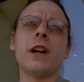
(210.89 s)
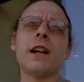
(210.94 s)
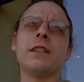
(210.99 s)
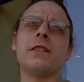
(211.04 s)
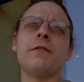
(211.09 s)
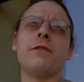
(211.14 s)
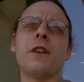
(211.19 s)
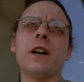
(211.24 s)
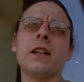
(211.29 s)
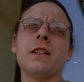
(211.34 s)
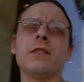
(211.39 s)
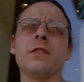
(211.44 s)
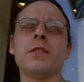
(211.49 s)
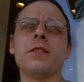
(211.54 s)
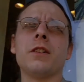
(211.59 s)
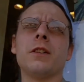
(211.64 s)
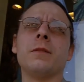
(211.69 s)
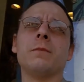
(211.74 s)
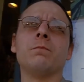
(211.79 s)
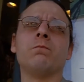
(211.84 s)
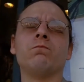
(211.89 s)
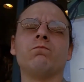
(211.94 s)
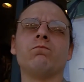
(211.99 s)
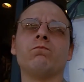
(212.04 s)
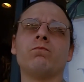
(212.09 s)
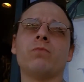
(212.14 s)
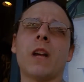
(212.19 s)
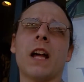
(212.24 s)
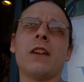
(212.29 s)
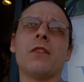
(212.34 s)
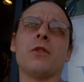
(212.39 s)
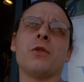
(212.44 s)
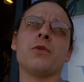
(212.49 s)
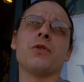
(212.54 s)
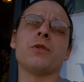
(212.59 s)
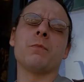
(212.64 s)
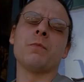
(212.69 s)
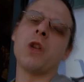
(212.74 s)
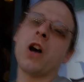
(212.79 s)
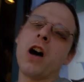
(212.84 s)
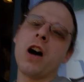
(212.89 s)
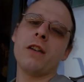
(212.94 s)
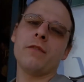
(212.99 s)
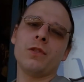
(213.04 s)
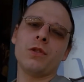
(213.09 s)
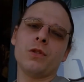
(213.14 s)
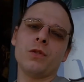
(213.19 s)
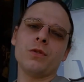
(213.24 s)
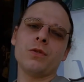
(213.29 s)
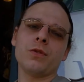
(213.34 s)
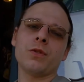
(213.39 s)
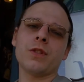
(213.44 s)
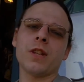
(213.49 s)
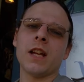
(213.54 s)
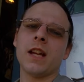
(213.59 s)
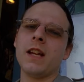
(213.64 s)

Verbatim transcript: tried to find some, I don't know, some novels.